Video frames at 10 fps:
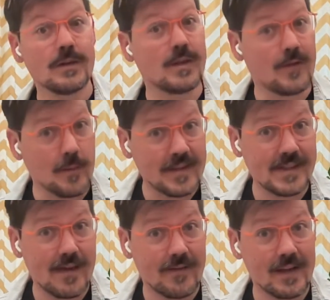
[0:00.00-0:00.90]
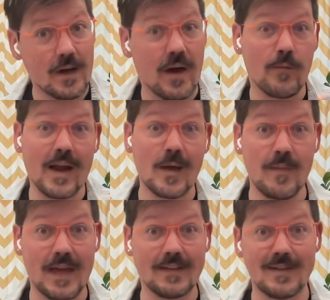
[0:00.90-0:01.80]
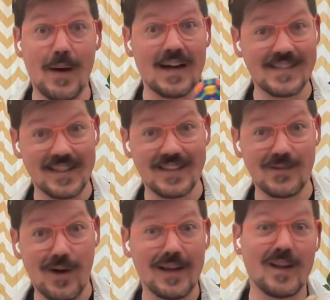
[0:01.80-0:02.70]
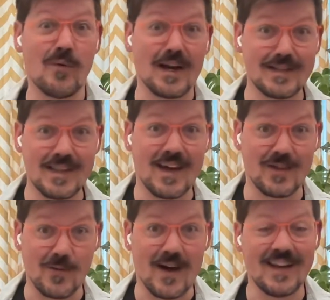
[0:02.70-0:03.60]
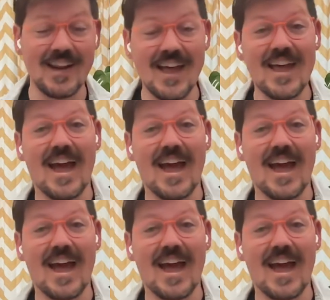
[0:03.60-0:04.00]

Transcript: So if you missed that video, I recommend pausing this one and watching the other one,